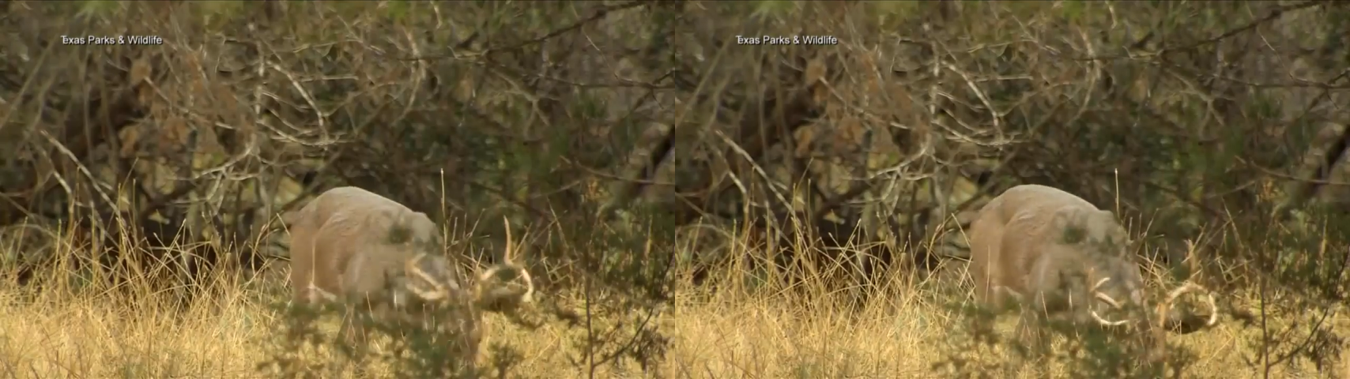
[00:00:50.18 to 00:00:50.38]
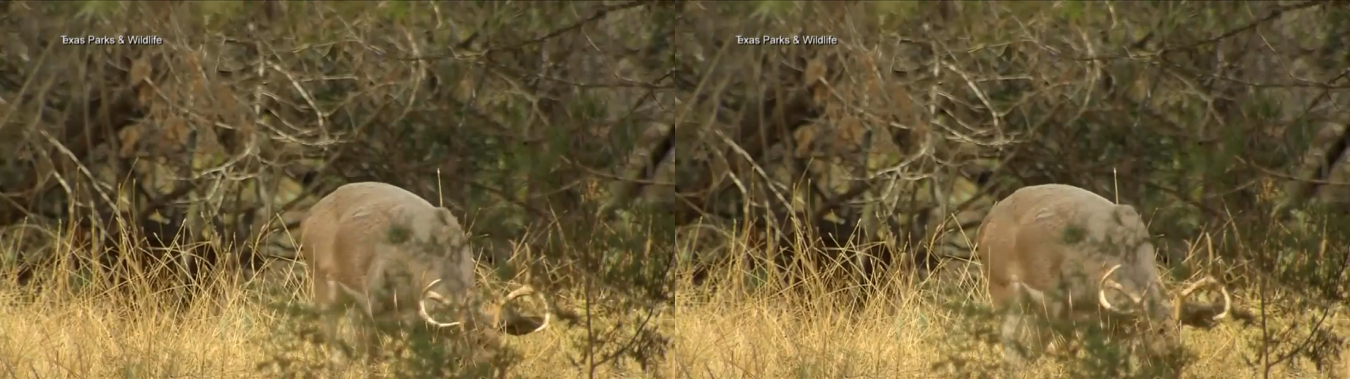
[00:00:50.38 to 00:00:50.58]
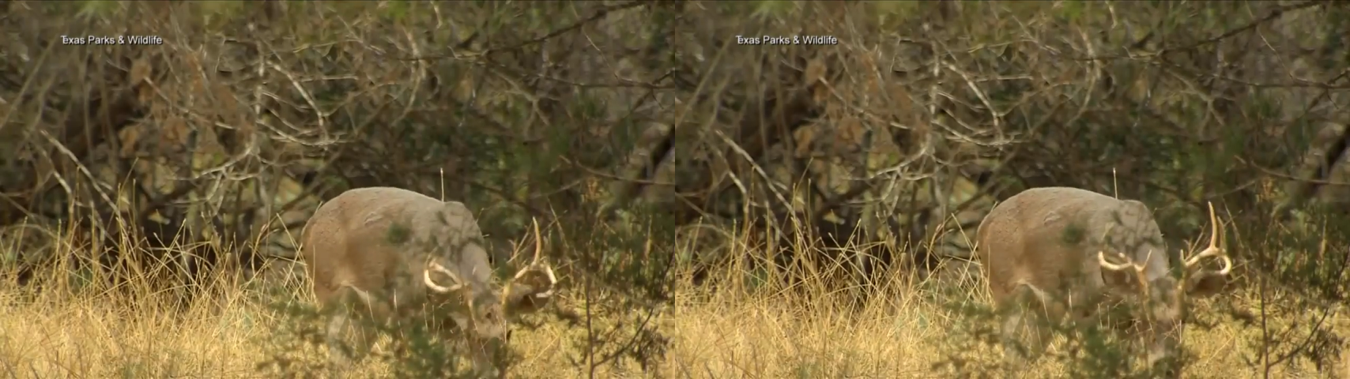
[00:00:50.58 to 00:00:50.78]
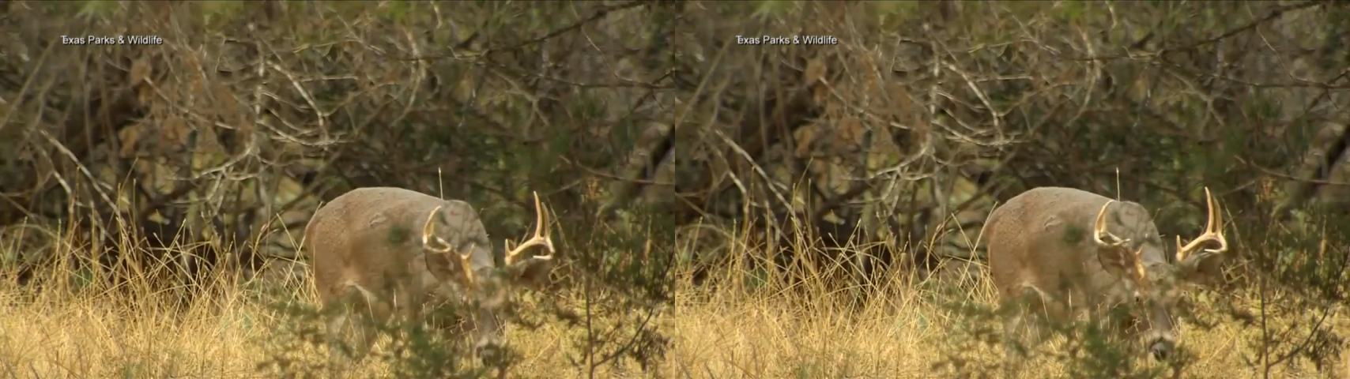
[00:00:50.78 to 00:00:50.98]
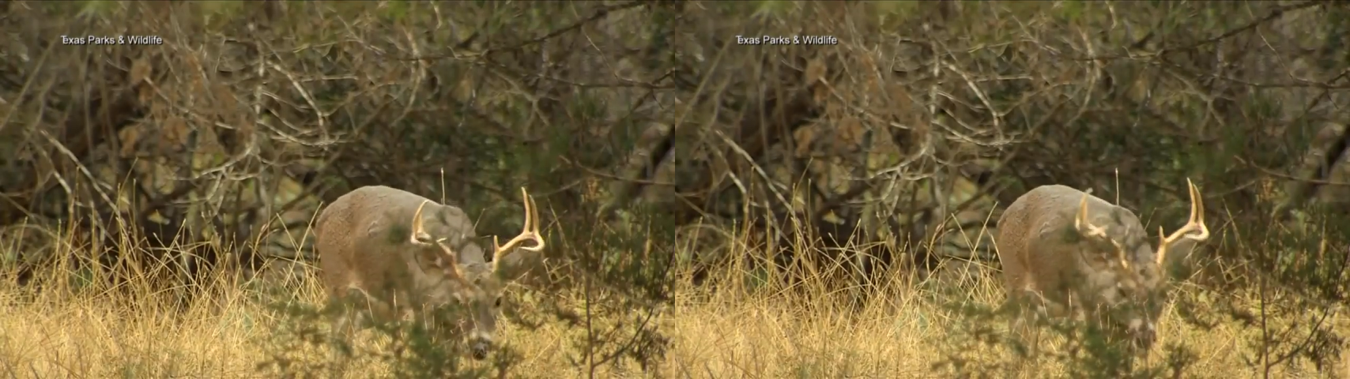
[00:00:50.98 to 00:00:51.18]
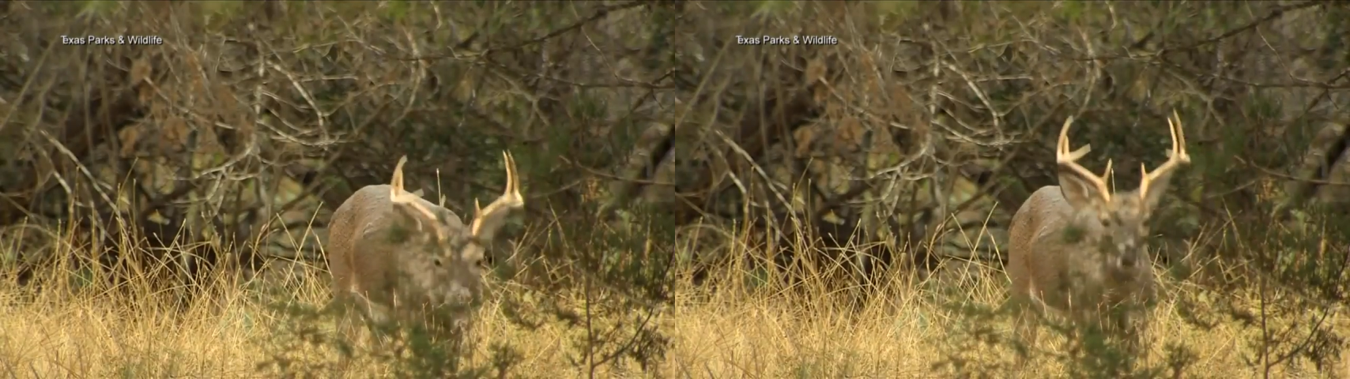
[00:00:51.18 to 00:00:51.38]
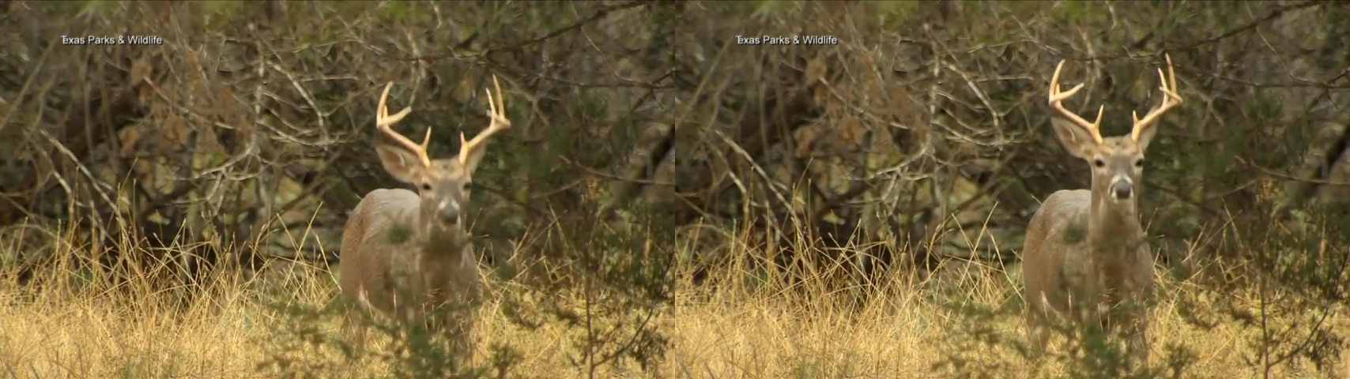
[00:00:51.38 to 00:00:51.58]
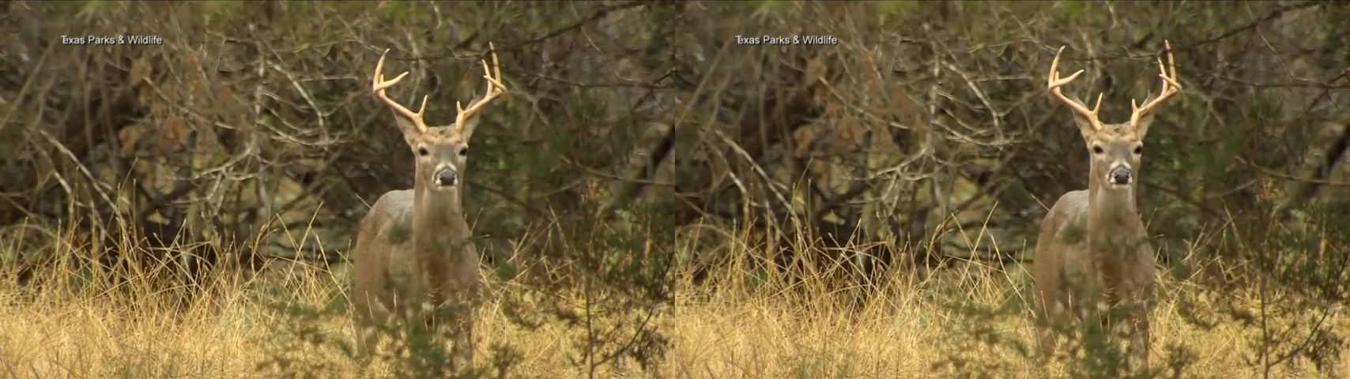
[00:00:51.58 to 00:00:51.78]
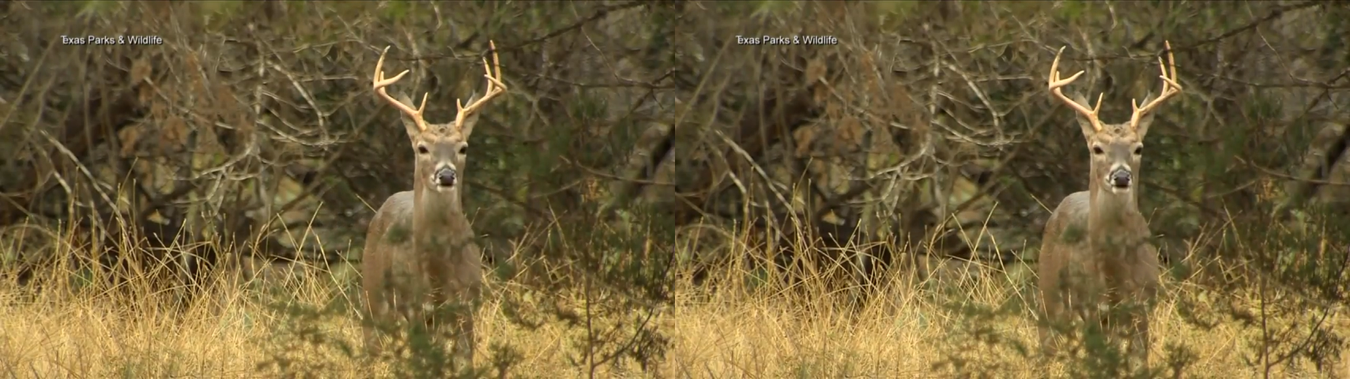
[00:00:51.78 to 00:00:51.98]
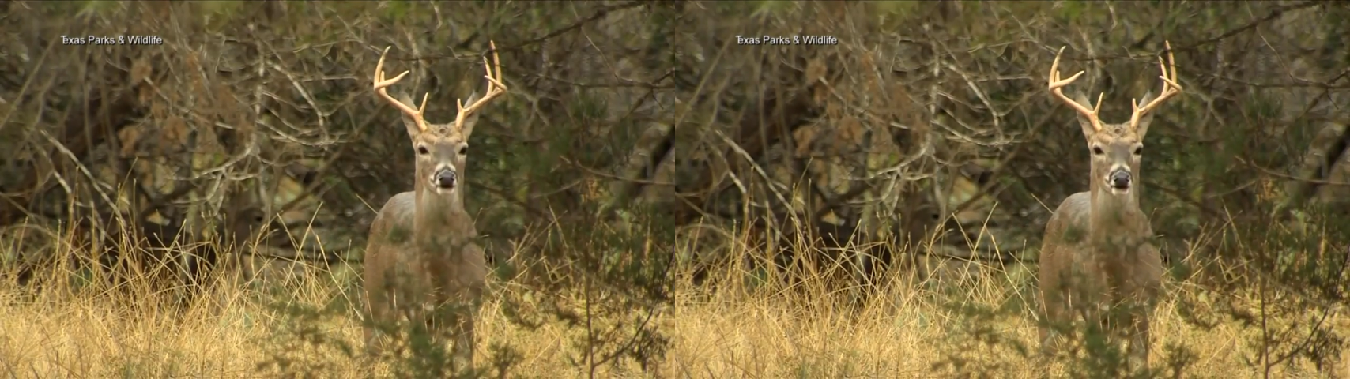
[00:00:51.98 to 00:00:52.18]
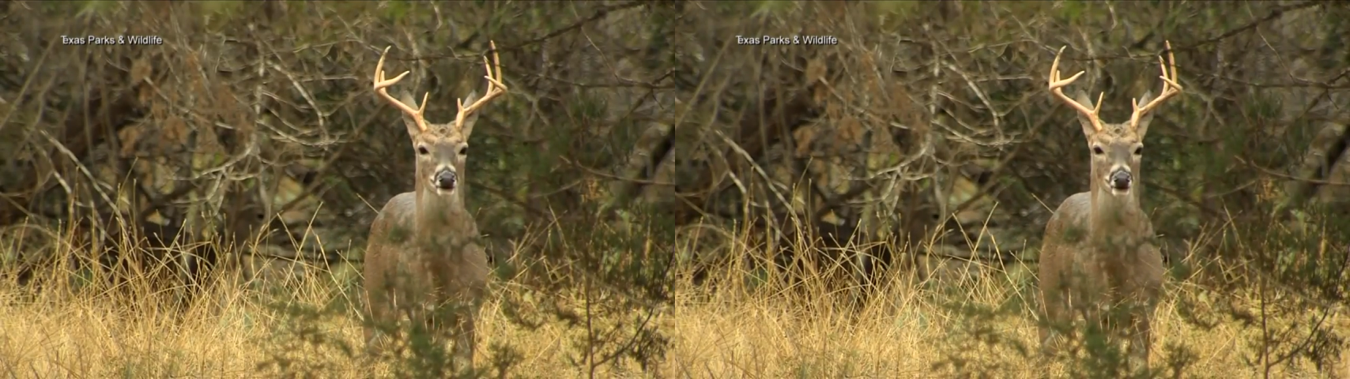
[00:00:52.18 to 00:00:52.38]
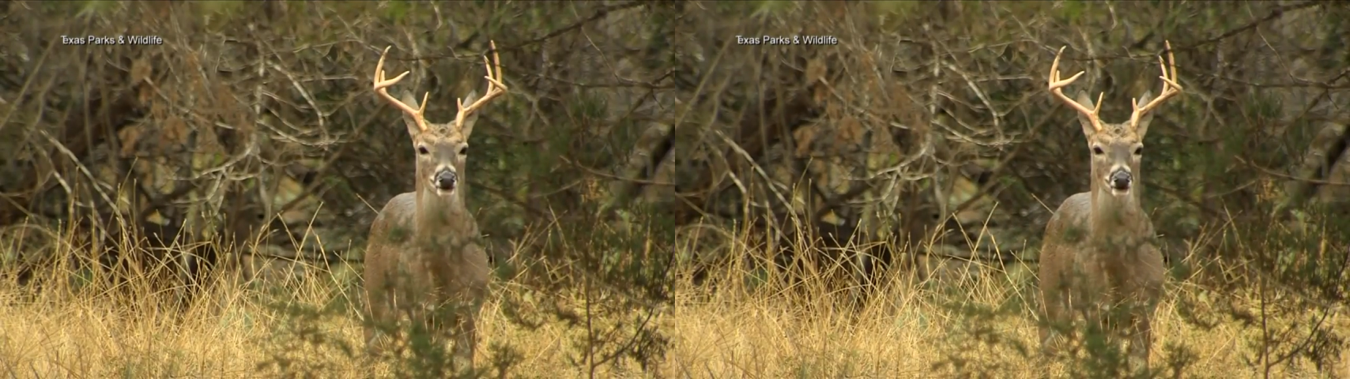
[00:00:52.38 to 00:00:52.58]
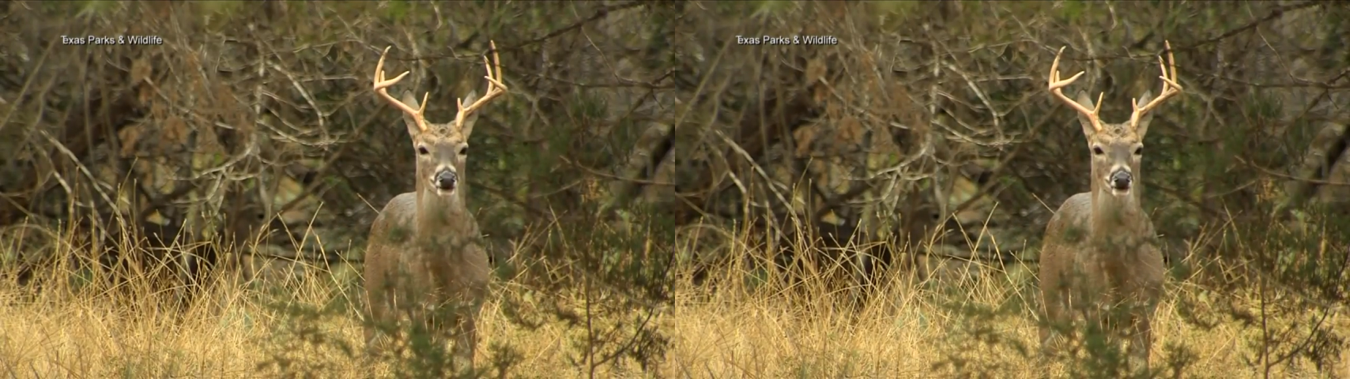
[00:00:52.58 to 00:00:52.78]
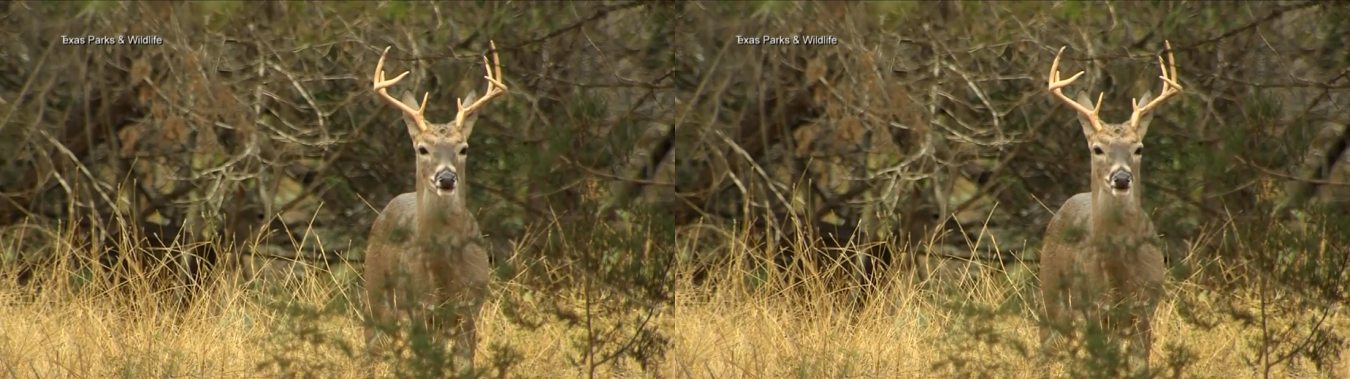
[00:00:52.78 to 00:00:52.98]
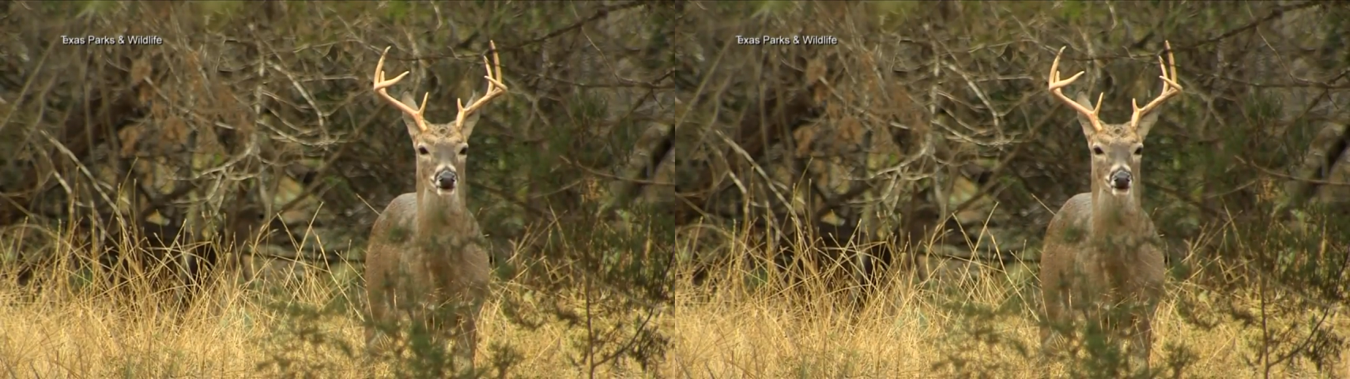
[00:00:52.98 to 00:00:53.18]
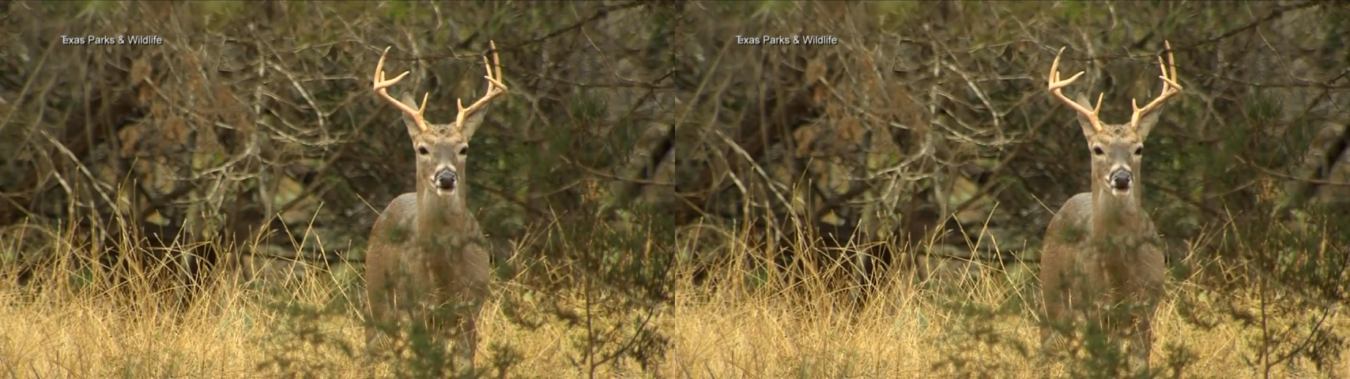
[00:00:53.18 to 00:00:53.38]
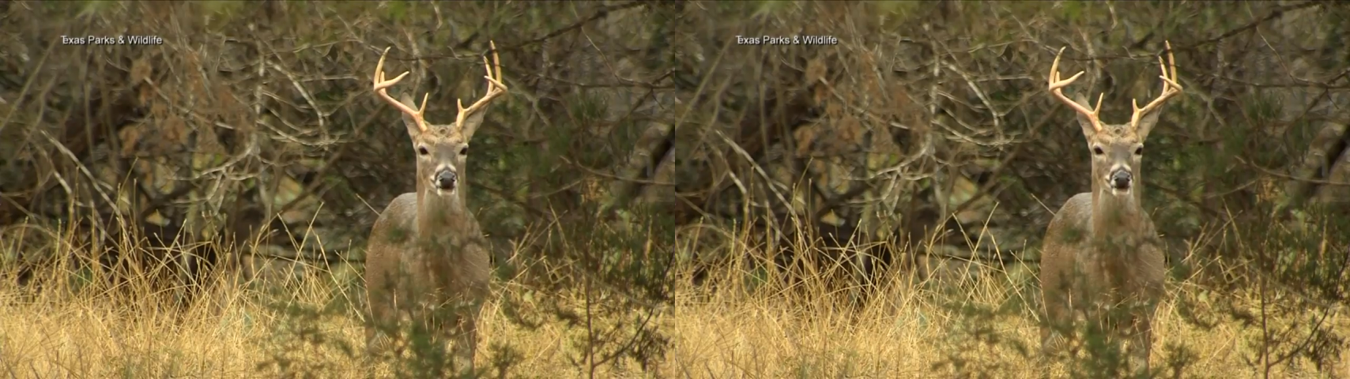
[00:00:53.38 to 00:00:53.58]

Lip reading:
Nobody's mouth can be seen.